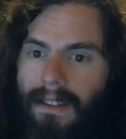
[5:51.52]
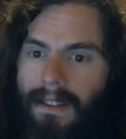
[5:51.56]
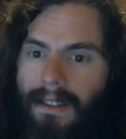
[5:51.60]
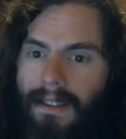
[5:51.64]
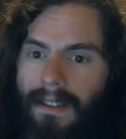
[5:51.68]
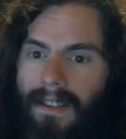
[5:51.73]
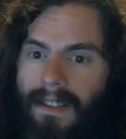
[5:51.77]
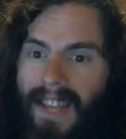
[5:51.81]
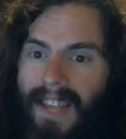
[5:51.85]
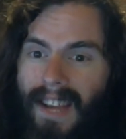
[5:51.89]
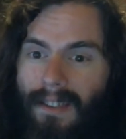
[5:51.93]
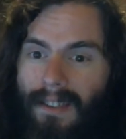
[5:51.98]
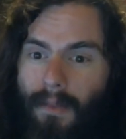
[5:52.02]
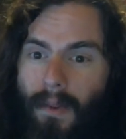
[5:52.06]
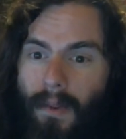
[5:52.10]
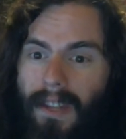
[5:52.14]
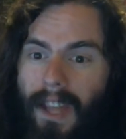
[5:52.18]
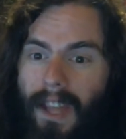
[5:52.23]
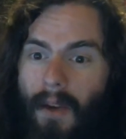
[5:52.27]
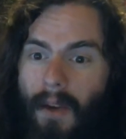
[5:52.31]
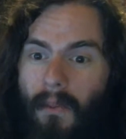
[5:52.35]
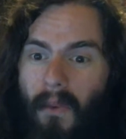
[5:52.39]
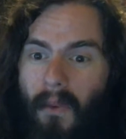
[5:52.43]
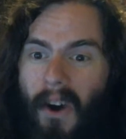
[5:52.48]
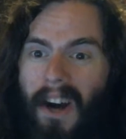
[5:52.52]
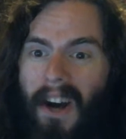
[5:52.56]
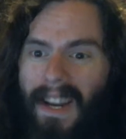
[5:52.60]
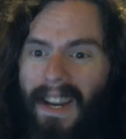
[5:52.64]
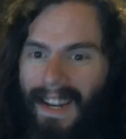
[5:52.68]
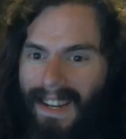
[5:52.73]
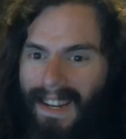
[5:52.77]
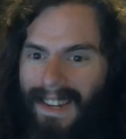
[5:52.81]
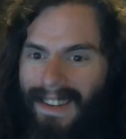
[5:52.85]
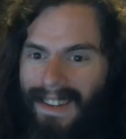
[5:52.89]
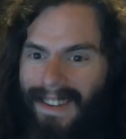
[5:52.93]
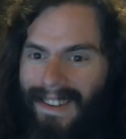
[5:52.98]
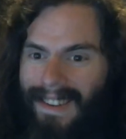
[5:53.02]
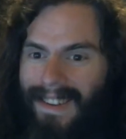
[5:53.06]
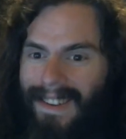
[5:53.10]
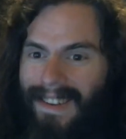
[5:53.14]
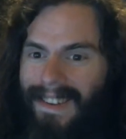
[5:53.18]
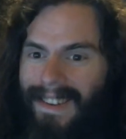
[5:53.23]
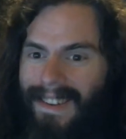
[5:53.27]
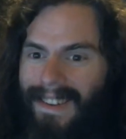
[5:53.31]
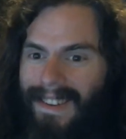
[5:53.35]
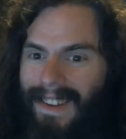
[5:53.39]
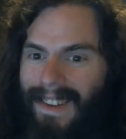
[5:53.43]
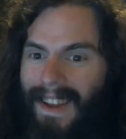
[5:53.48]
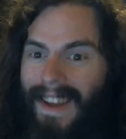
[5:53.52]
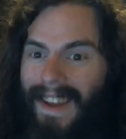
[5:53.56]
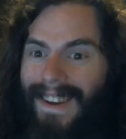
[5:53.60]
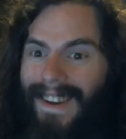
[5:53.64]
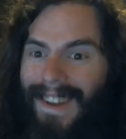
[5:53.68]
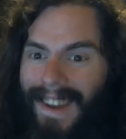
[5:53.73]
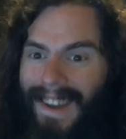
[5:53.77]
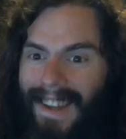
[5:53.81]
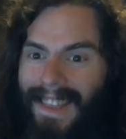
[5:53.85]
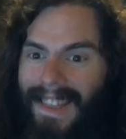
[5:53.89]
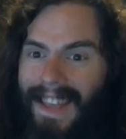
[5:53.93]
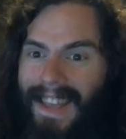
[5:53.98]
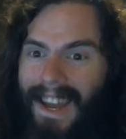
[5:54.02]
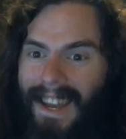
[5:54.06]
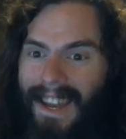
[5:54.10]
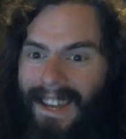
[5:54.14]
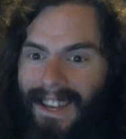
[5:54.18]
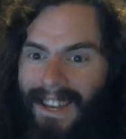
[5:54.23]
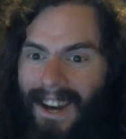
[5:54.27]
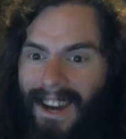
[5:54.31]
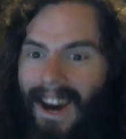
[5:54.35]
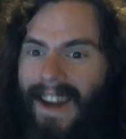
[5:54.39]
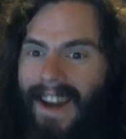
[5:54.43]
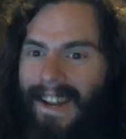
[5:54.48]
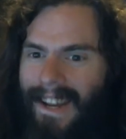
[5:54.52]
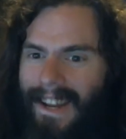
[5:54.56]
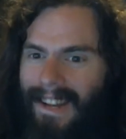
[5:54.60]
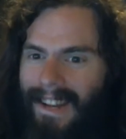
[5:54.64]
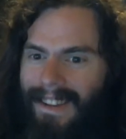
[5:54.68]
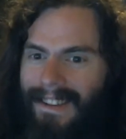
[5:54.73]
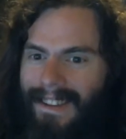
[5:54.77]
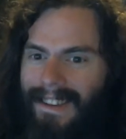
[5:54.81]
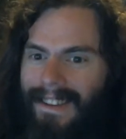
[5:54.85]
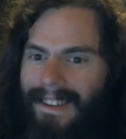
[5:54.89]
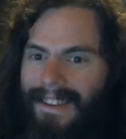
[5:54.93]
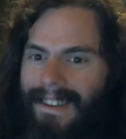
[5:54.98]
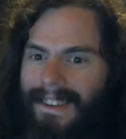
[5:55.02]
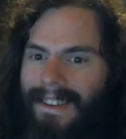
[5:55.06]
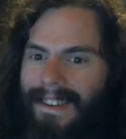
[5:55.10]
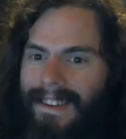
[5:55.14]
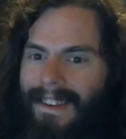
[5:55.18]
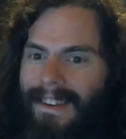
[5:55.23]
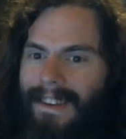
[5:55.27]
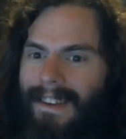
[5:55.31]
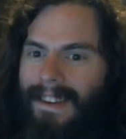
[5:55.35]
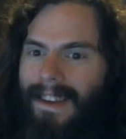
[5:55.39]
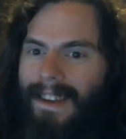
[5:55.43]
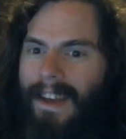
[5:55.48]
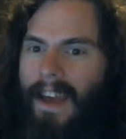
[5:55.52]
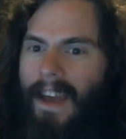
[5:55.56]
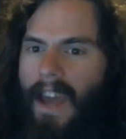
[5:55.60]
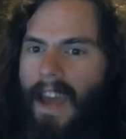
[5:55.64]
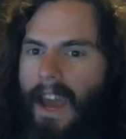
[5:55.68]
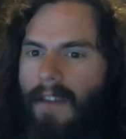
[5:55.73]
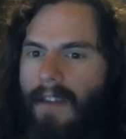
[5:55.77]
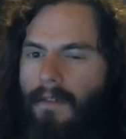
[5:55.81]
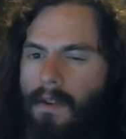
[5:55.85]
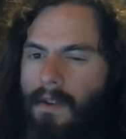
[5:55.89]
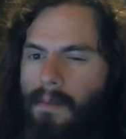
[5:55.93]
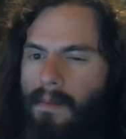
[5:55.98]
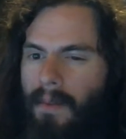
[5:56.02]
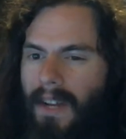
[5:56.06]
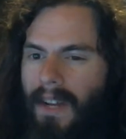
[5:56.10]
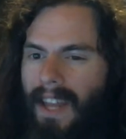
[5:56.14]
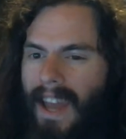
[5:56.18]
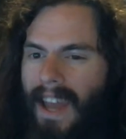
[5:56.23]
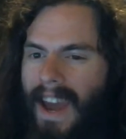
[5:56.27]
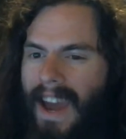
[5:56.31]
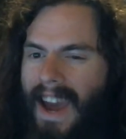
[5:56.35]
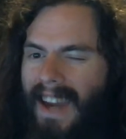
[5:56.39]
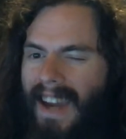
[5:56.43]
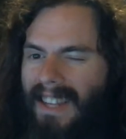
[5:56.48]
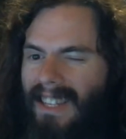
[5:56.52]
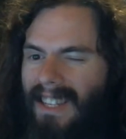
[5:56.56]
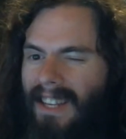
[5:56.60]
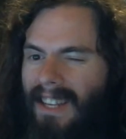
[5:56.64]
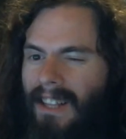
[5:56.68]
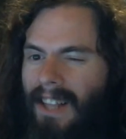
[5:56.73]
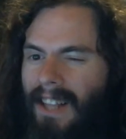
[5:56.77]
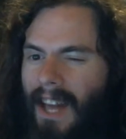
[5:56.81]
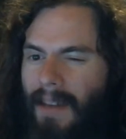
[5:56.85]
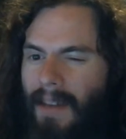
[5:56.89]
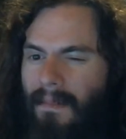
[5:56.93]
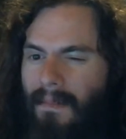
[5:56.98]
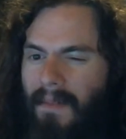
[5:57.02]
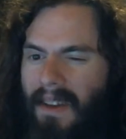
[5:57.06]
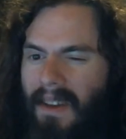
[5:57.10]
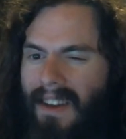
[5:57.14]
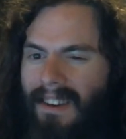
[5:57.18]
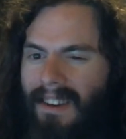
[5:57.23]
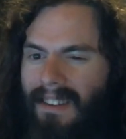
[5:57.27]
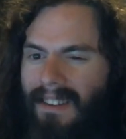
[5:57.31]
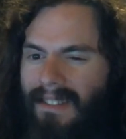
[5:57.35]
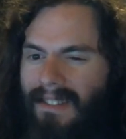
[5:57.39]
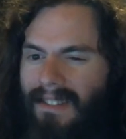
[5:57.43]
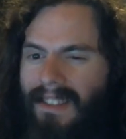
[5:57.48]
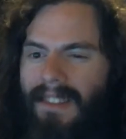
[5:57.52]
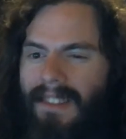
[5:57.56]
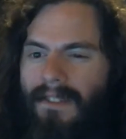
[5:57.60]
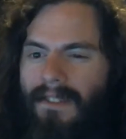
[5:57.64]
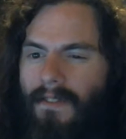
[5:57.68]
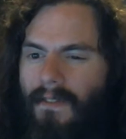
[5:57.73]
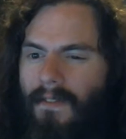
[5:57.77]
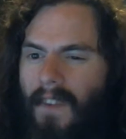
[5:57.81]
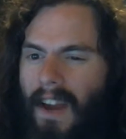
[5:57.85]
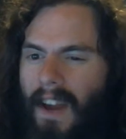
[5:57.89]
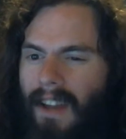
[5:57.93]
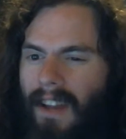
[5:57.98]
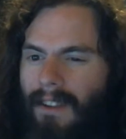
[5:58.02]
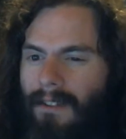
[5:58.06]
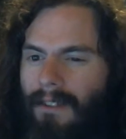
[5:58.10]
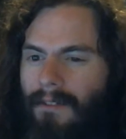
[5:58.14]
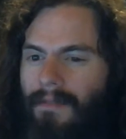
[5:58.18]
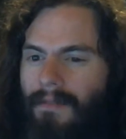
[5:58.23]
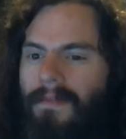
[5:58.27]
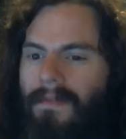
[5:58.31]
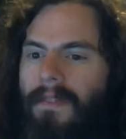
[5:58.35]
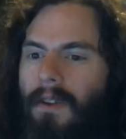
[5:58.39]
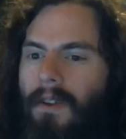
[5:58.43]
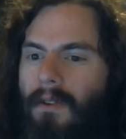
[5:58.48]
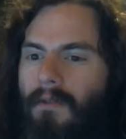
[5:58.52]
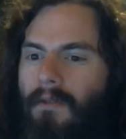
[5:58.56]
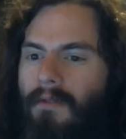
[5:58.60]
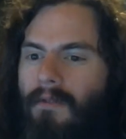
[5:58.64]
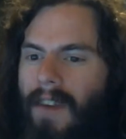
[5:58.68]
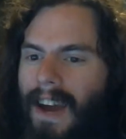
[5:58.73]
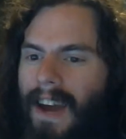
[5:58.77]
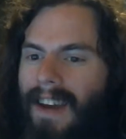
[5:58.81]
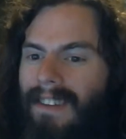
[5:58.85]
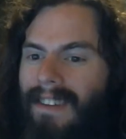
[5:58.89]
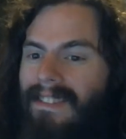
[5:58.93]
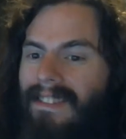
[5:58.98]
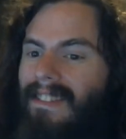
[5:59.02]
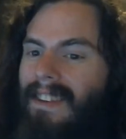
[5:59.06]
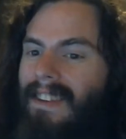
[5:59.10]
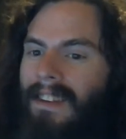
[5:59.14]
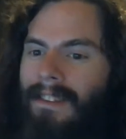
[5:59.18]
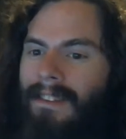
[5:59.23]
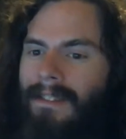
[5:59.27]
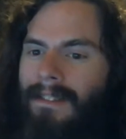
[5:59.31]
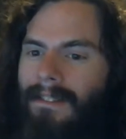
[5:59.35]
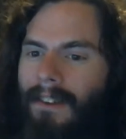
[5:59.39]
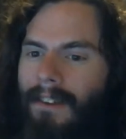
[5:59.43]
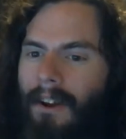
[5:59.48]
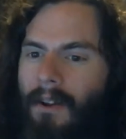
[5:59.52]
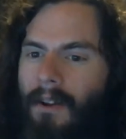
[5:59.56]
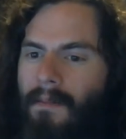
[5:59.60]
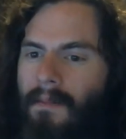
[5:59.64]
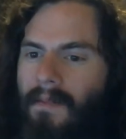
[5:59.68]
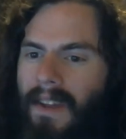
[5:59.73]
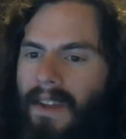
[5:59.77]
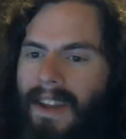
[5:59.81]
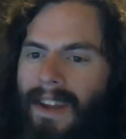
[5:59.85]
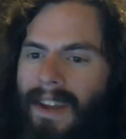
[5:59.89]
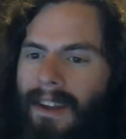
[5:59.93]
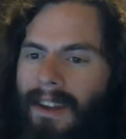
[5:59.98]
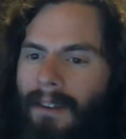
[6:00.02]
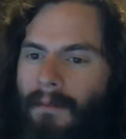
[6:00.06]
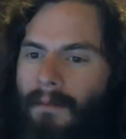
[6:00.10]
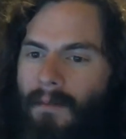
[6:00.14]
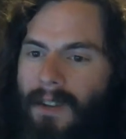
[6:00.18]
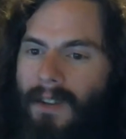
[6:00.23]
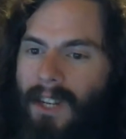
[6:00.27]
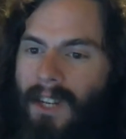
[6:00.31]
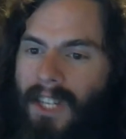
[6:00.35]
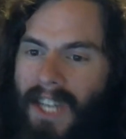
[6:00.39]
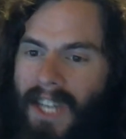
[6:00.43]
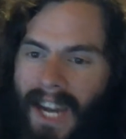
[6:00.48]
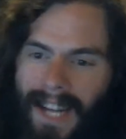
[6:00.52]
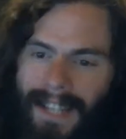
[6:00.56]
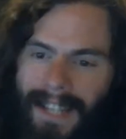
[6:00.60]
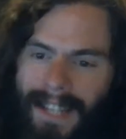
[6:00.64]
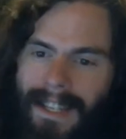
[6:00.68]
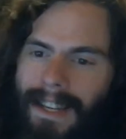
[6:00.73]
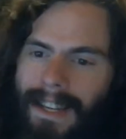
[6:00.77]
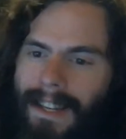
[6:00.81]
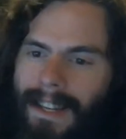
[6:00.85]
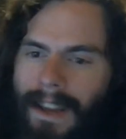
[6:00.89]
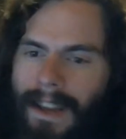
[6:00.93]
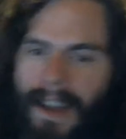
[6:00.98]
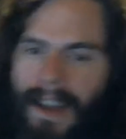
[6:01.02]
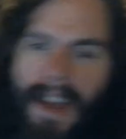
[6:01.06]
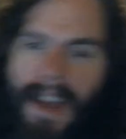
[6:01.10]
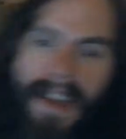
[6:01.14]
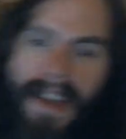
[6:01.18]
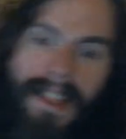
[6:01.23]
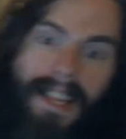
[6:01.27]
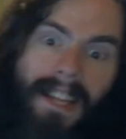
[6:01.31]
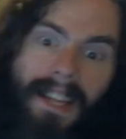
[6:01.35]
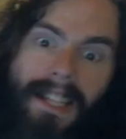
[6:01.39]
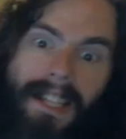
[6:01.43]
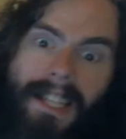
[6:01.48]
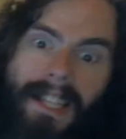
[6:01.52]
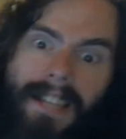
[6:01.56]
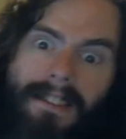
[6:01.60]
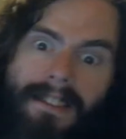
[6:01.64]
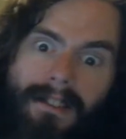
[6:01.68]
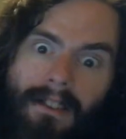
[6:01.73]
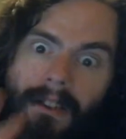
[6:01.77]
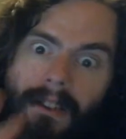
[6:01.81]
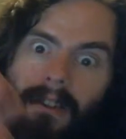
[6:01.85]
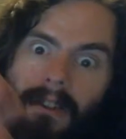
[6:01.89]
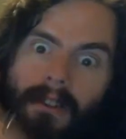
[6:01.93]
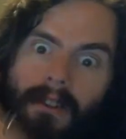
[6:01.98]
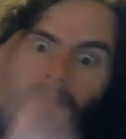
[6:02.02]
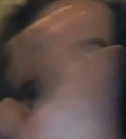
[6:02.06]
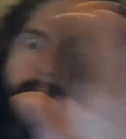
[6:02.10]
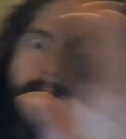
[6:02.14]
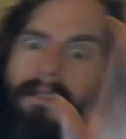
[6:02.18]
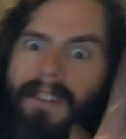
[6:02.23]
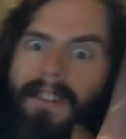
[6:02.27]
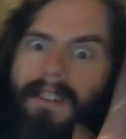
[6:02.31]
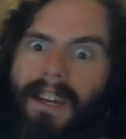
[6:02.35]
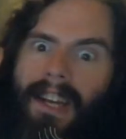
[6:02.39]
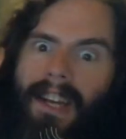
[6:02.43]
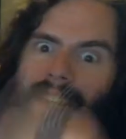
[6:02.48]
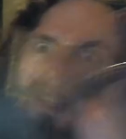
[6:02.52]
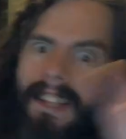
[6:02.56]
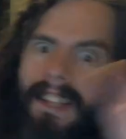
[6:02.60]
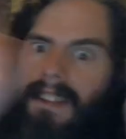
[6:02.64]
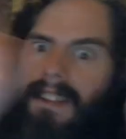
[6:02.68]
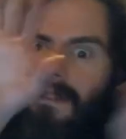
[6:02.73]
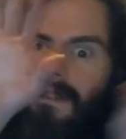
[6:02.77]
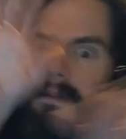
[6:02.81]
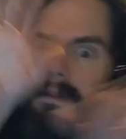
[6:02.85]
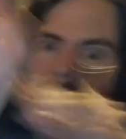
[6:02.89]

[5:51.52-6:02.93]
That's what they wanted, and they got it. Everybody acting like because these final few vaccines are being rejected, the elites are losing, and the